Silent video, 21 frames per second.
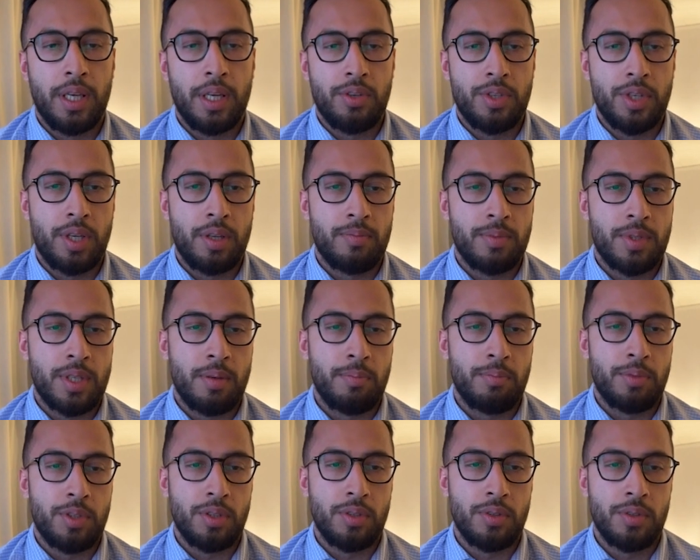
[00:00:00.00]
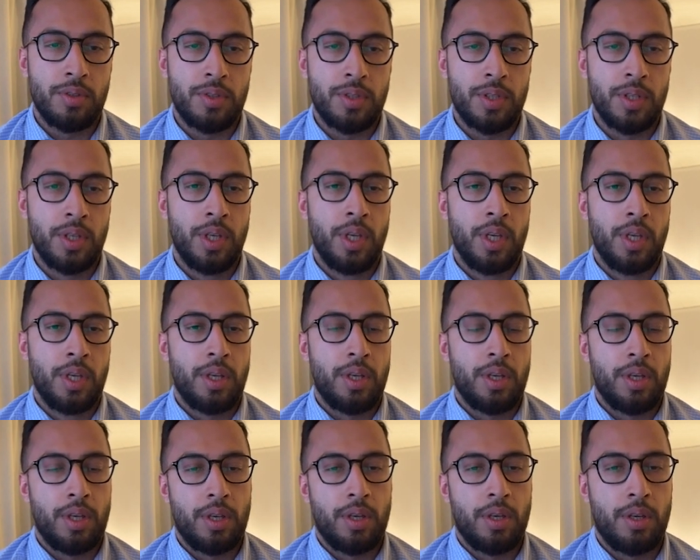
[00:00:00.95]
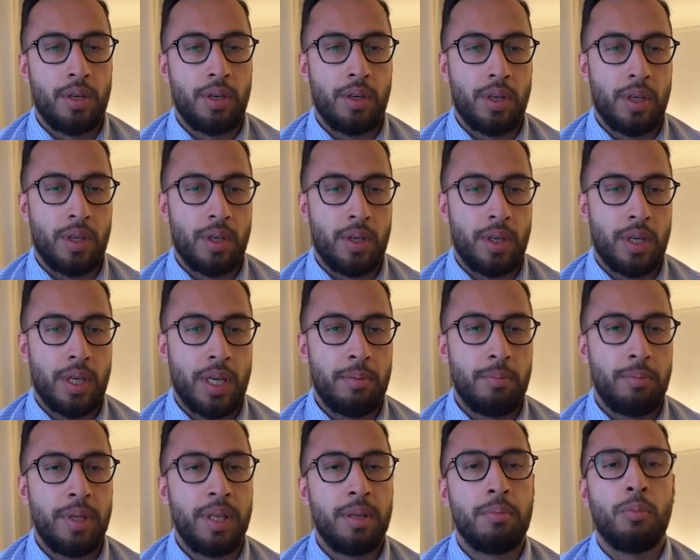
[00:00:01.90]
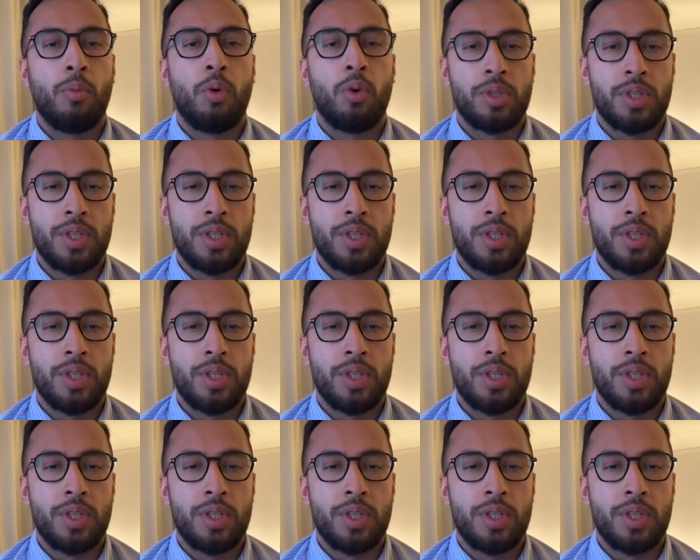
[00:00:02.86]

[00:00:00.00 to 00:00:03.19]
energy consumptions, and being more